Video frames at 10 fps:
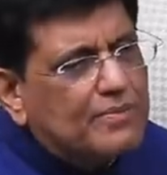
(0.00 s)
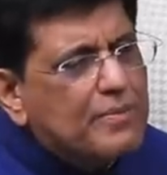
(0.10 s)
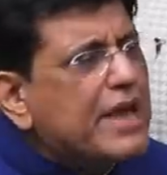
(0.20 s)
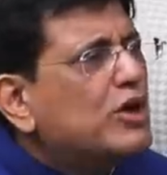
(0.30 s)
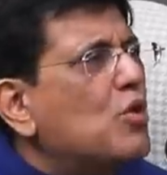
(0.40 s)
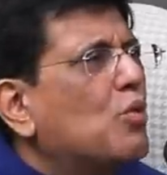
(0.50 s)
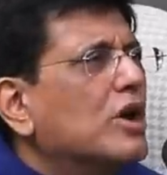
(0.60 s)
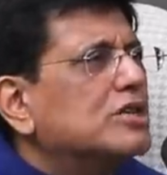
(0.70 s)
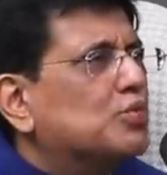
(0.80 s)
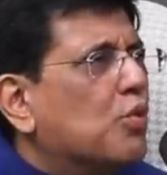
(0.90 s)
Make your
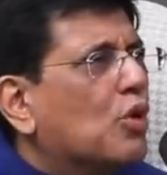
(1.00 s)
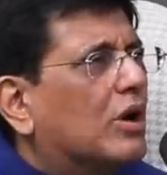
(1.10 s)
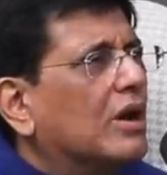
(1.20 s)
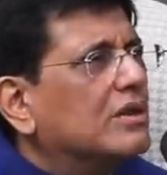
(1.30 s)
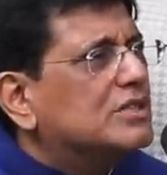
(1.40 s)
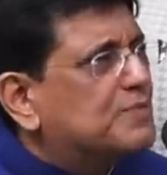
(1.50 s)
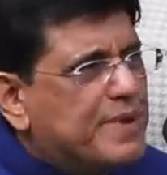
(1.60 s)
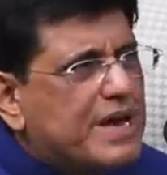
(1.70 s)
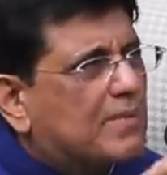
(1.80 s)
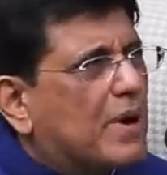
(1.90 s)
voice vocal.
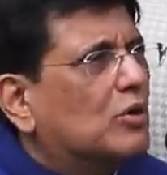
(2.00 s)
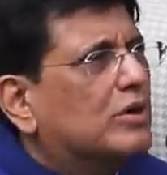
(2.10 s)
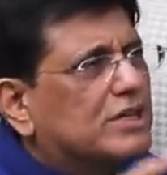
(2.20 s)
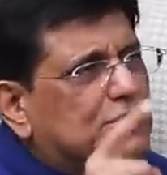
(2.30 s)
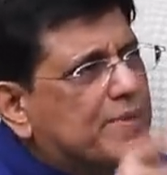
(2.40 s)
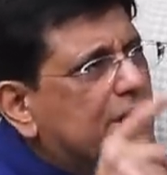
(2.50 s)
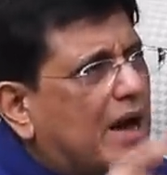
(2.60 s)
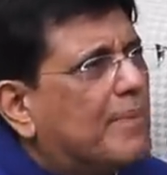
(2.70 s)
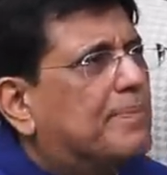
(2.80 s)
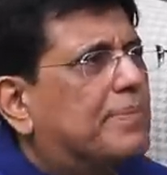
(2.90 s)
Speak about it.
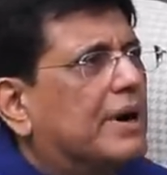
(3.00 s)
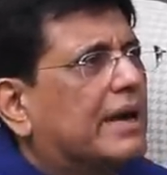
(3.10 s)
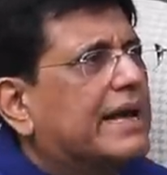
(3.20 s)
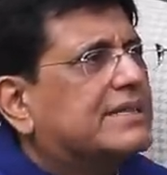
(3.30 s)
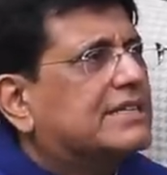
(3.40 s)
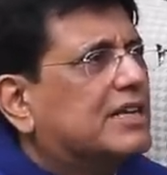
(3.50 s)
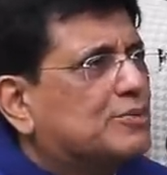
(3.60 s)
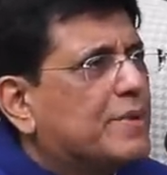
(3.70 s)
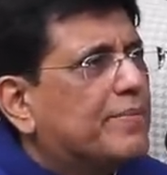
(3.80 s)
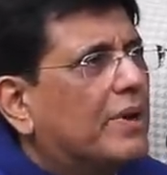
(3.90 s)
Speak up against
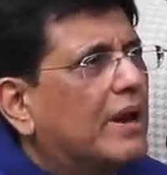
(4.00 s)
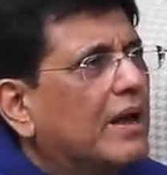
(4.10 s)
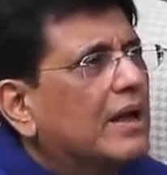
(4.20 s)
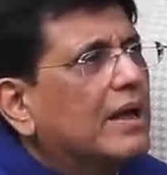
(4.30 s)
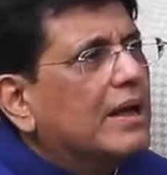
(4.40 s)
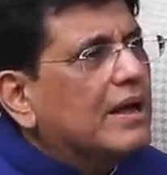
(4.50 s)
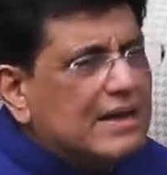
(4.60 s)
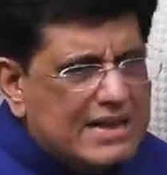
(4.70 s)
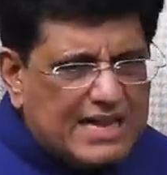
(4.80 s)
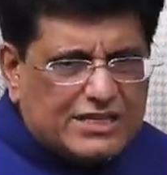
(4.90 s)
such people. Okay.
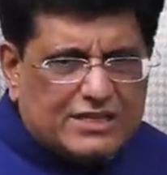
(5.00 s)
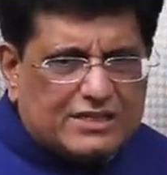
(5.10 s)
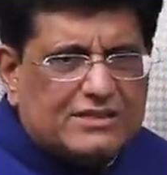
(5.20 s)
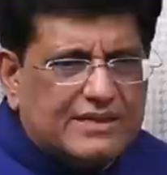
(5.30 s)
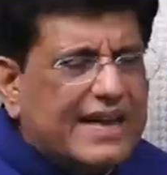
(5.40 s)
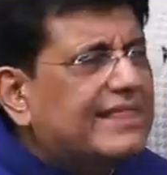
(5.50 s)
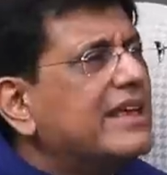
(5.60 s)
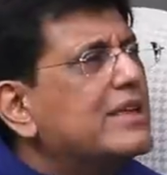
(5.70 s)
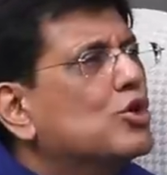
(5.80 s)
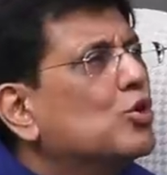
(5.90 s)
Let's get
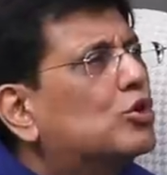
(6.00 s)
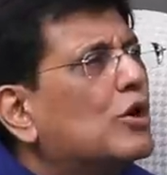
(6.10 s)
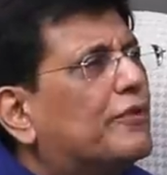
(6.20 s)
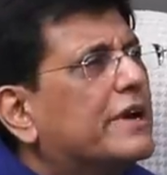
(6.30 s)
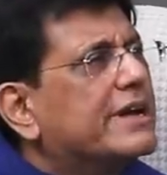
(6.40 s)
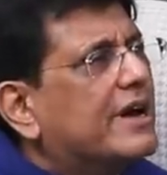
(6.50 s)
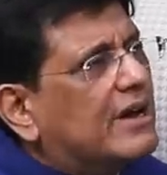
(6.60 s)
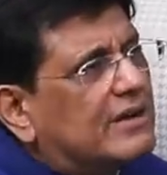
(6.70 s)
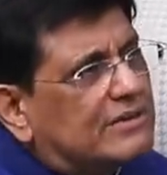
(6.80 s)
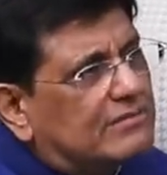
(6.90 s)
the youth of
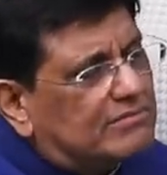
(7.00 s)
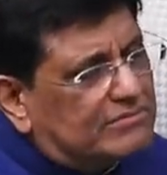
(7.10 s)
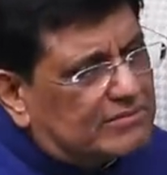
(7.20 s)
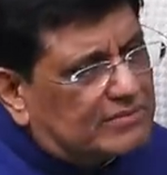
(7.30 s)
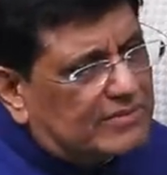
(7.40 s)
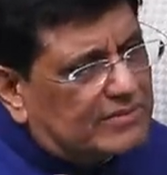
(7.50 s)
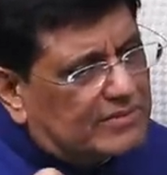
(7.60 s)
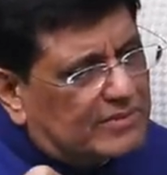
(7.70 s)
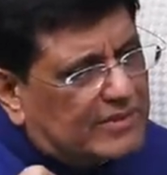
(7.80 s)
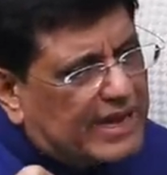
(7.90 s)
India,
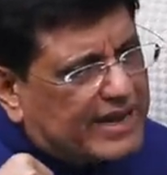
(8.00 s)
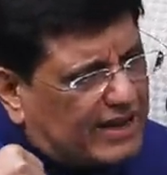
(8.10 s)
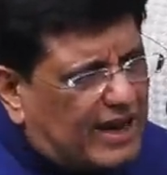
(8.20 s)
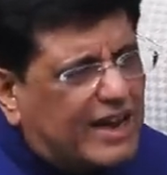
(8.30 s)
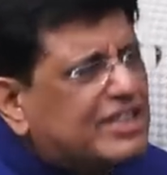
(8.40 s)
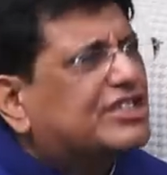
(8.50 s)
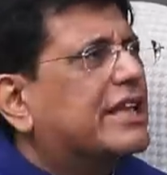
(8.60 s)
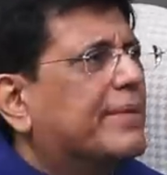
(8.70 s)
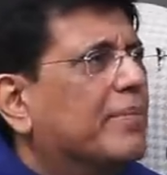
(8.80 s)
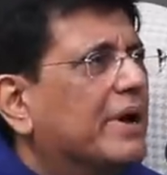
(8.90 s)
encourage
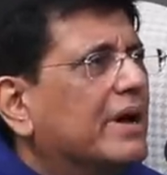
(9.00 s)
them